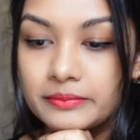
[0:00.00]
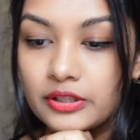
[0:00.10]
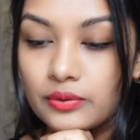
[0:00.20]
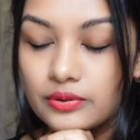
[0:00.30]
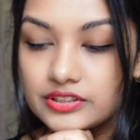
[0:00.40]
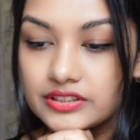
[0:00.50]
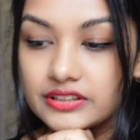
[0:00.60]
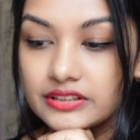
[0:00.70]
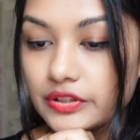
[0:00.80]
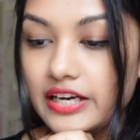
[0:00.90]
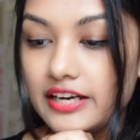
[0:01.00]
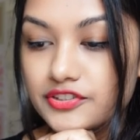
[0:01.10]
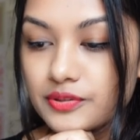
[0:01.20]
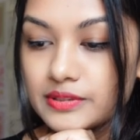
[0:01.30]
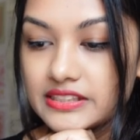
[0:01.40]
in order, guys
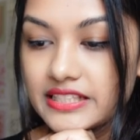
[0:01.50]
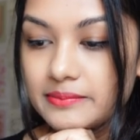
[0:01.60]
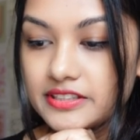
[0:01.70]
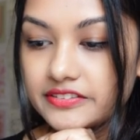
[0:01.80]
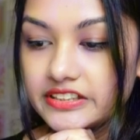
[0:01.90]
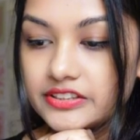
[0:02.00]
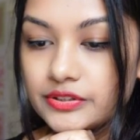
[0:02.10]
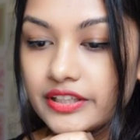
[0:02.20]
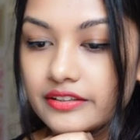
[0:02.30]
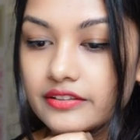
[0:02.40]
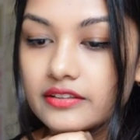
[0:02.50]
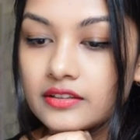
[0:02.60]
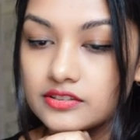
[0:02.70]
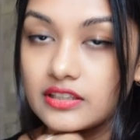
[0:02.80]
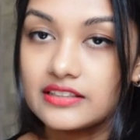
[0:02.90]
from the same series together,
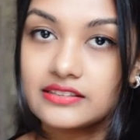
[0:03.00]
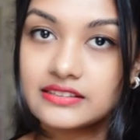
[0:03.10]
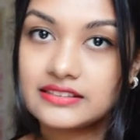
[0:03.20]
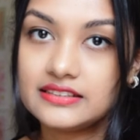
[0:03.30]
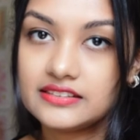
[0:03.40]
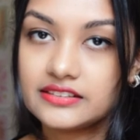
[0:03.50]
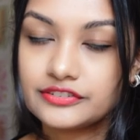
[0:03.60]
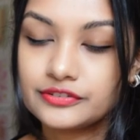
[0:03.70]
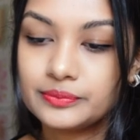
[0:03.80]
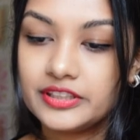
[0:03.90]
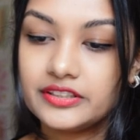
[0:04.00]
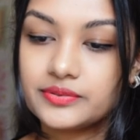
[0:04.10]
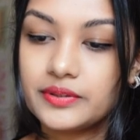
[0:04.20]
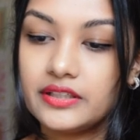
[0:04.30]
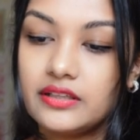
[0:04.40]
so that it's easier for me as
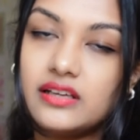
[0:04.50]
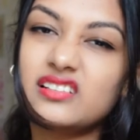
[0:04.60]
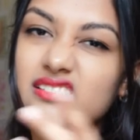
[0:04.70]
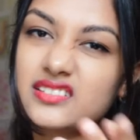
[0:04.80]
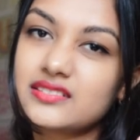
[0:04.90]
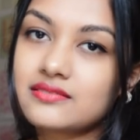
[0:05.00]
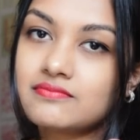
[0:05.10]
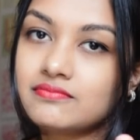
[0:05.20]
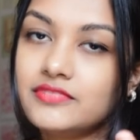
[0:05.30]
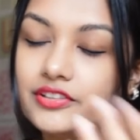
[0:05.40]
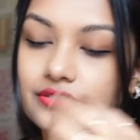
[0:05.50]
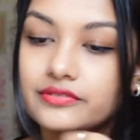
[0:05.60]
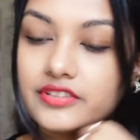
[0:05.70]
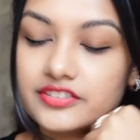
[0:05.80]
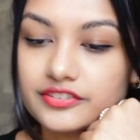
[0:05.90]
well, and it's, you know,
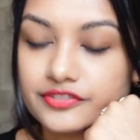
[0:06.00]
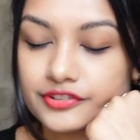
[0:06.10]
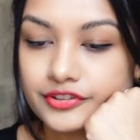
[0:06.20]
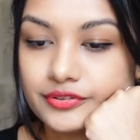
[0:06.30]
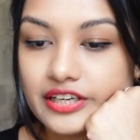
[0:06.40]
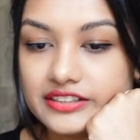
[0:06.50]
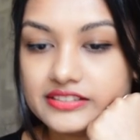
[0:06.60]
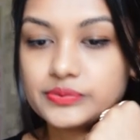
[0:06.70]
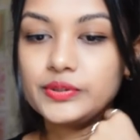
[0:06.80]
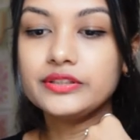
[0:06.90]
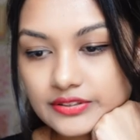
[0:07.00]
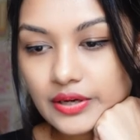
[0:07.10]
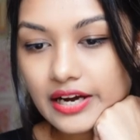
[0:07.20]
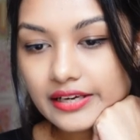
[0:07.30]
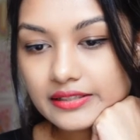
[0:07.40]
easier for you guys as well. So
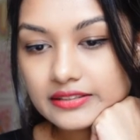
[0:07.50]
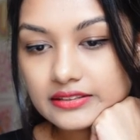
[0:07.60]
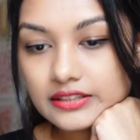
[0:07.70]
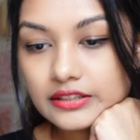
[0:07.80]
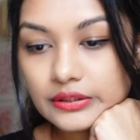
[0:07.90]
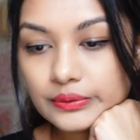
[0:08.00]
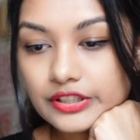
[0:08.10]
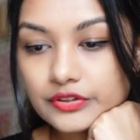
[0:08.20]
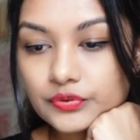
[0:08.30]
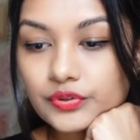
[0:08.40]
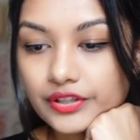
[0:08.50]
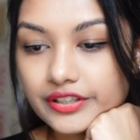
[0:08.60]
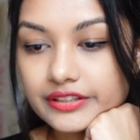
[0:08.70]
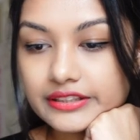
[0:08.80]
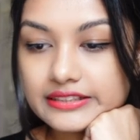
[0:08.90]
I included
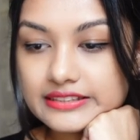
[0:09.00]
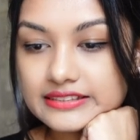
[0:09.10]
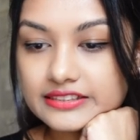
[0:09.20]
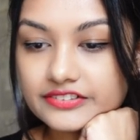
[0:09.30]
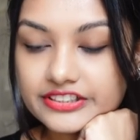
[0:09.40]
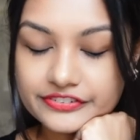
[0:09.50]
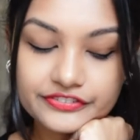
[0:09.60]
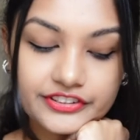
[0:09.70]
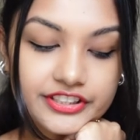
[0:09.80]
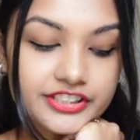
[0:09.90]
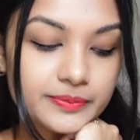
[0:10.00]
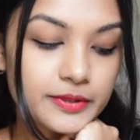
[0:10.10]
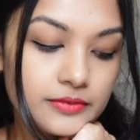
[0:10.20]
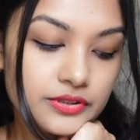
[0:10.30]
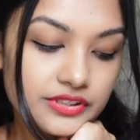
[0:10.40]
Royal Elite series first
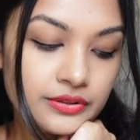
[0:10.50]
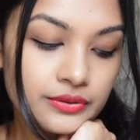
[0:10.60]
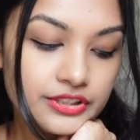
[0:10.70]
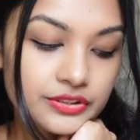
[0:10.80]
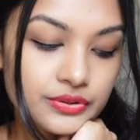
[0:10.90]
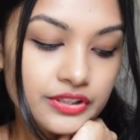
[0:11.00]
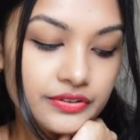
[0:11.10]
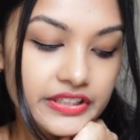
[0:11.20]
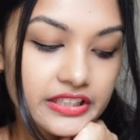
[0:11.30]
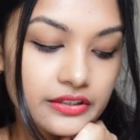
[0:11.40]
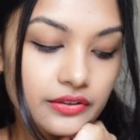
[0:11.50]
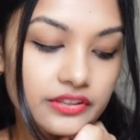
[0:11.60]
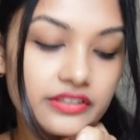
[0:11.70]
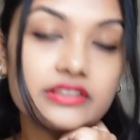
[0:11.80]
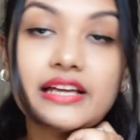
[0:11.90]
because according to her reading
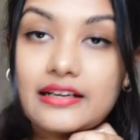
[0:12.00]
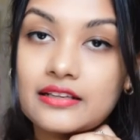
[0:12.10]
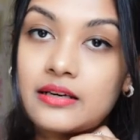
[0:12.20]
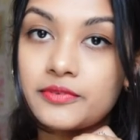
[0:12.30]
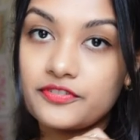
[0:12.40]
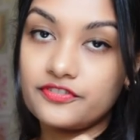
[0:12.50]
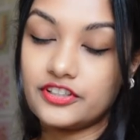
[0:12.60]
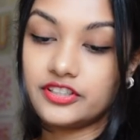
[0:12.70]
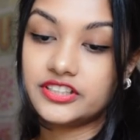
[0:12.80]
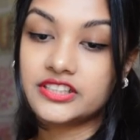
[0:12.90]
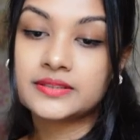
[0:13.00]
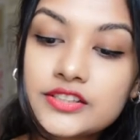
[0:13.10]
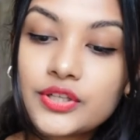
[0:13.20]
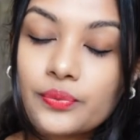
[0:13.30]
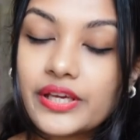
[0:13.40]
order, that comes first.
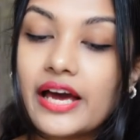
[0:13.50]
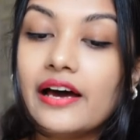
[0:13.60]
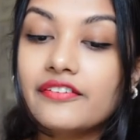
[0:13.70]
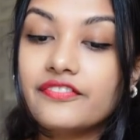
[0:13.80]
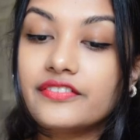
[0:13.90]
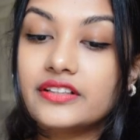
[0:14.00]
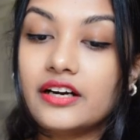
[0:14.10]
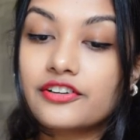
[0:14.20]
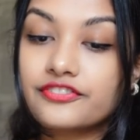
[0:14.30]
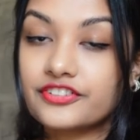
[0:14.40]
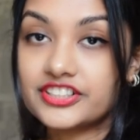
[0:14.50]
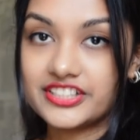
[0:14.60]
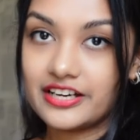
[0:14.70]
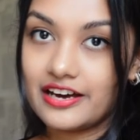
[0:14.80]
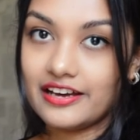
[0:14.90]
So we have our first
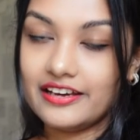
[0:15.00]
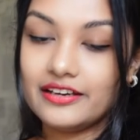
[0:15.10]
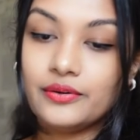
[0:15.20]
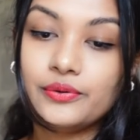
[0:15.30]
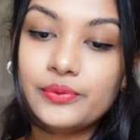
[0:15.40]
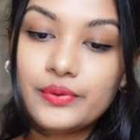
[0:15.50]
guy, who